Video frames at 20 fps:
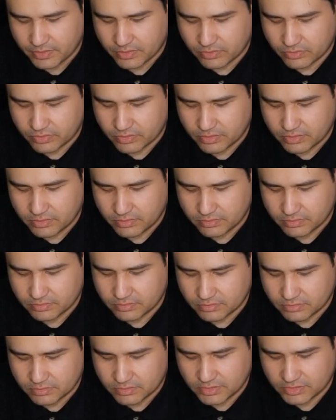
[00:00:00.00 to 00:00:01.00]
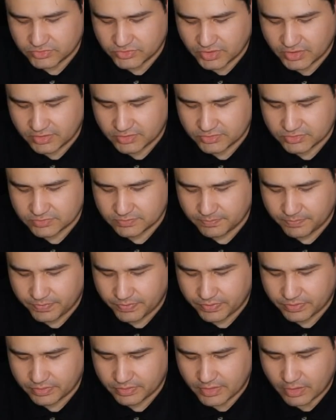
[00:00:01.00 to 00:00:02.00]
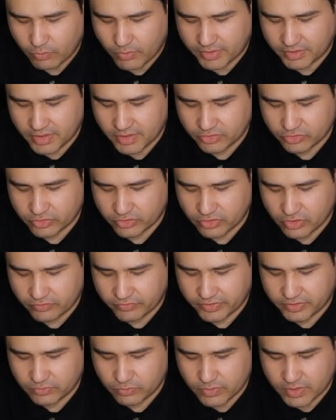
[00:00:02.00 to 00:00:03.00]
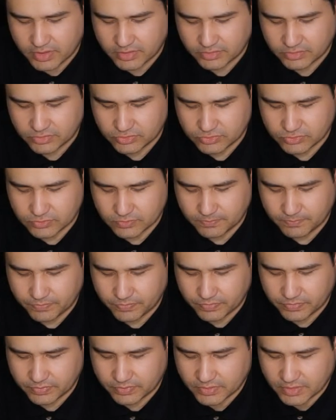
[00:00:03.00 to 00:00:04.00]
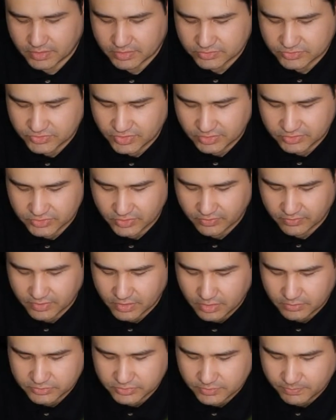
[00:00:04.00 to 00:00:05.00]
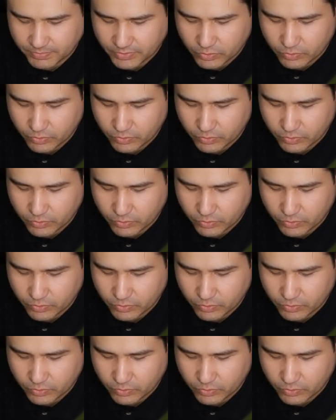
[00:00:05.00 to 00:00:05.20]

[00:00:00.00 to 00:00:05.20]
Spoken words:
Okay, this case, the one they turn over, 1, 2, the 6 of clubs.